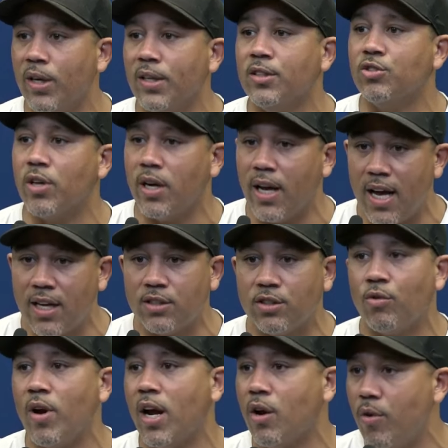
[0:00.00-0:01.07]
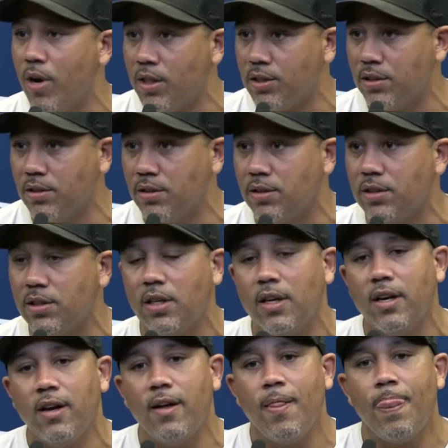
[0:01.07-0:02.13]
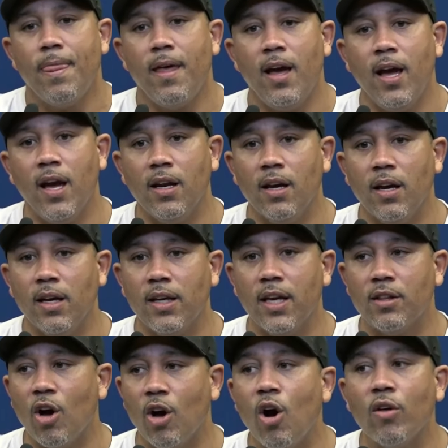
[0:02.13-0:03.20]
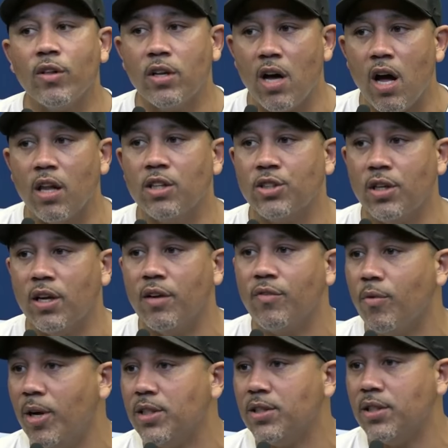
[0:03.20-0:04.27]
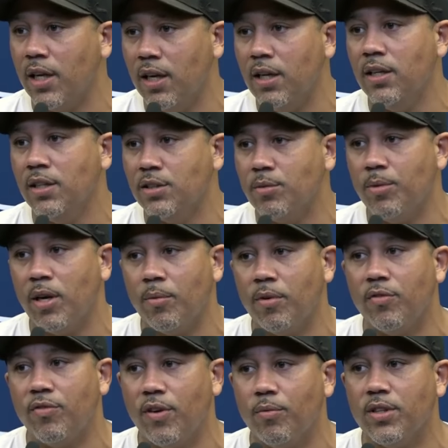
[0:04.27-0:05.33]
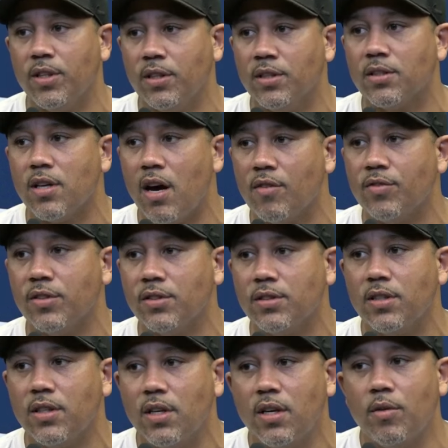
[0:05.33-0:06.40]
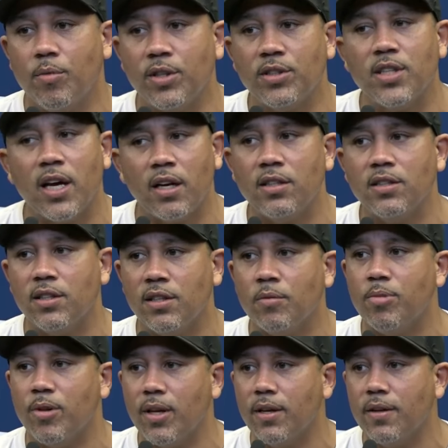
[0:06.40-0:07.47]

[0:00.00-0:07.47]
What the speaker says: and trying to ask the right questions and get all the knowledge and the information that he needs to be able to fit within this offense. I'm excited to see him play.